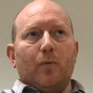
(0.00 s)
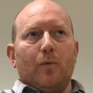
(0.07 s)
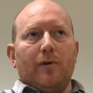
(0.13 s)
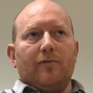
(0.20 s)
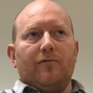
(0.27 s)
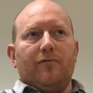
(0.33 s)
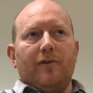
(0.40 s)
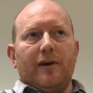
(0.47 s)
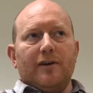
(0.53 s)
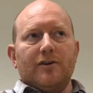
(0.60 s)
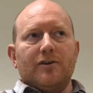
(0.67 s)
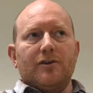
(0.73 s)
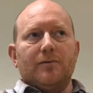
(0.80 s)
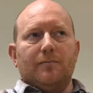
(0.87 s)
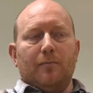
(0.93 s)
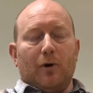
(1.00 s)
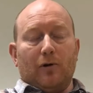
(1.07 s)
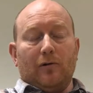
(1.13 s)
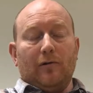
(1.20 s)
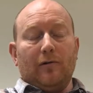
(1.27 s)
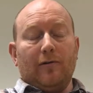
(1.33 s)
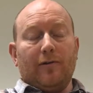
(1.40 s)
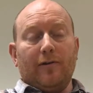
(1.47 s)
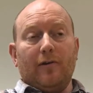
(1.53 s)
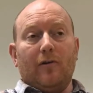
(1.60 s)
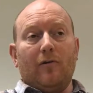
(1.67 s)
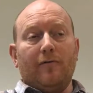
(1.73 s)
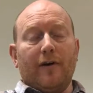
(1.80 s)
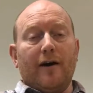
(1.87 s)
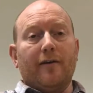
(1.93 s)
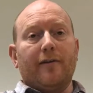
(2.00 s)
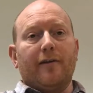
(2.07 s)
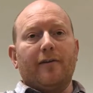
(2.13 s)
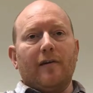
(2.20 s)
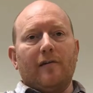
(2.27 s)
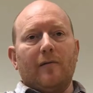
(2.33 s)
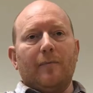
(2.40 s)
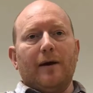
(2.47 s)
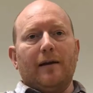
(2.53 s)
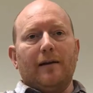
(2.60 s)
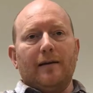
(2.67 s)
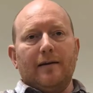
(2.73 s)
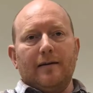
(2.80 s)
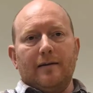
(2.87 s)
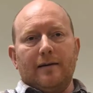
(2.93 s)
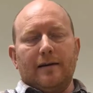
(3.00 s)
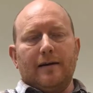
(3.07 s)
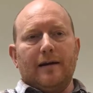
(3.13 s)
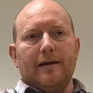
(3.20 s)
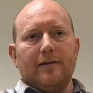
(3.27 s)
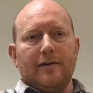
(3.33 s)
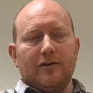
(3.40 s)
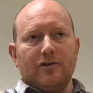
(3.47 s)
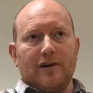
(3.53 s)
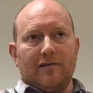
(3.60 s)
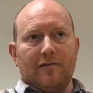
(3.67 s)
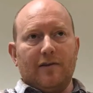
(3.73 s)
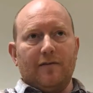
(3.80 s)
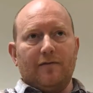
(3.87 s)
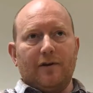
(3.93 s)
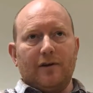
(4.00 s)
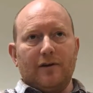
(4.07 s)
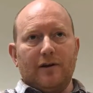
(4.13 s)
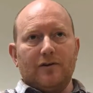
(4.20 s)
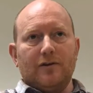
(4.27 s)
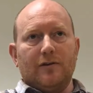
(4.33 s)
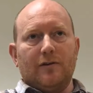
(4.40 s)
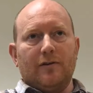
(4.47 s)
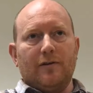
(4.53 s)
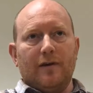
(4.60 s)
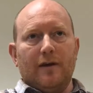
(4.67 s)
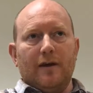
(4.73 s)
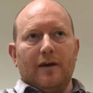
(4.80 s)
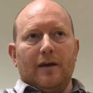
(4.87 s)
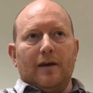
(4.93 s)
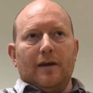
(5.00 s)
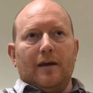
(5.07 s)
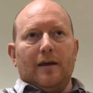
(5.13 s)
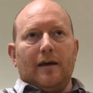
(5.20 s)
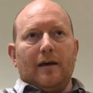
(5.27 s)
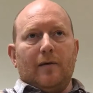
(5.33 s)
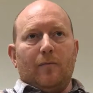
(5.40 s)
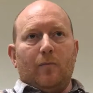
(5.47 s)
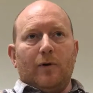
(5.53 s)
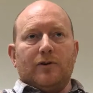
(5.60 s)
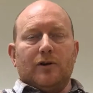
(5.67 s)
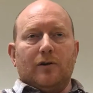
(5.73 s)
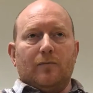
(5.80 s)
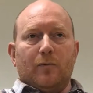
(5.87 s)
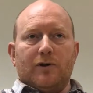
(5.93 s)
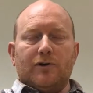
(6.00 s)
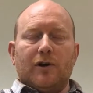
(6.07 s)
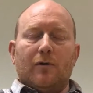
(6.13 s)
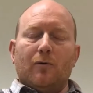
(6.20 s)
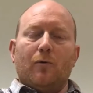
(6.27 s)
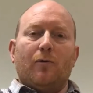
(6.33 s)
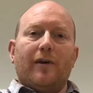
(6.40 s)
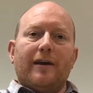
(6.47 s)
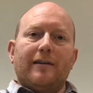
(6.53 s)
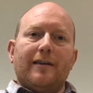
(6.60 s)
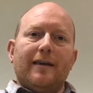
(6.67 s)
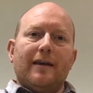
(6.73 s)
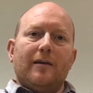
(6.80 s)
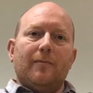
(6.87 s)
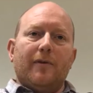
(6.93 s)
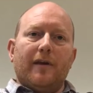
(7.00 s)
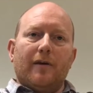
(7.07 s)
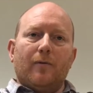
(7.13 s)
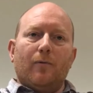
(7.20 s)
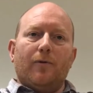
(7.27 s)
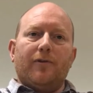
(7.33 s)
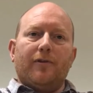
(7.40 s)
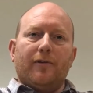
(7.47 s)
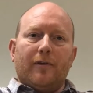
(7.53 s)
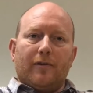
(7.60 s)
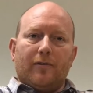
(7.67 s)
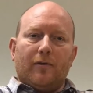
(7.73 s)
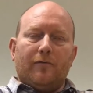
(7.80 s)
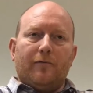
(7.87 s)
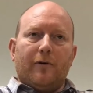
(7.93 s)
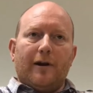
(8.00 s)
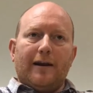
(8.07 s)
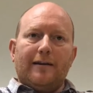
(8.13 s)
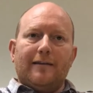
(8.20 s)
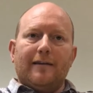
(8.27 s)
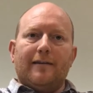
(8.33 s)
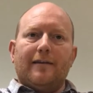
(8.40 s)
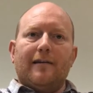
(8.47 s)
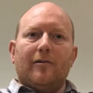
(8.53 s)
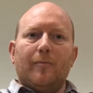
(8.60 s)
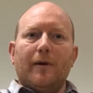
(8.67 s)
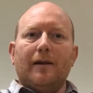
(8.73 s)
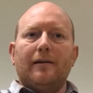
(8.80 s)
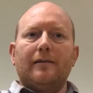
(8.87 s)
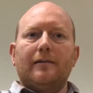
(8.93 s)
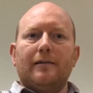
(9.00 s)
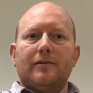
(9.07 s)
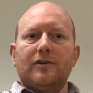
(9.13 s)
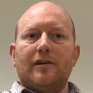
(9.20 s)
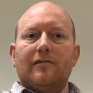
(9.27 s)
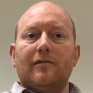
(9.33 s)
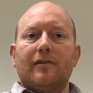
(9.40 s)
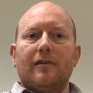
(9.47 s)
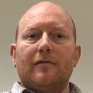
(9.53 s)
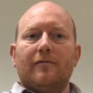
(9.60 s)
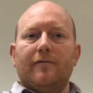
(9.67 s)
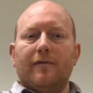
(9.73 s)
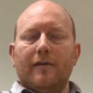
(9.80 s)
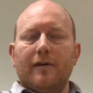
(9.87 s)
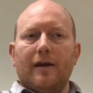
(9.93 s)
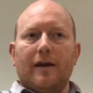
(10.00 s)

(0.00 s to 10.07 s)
with fish models of other cerebellar degenerative conditions, which don't cause AT, but they cause sort of related cerebellar degenerative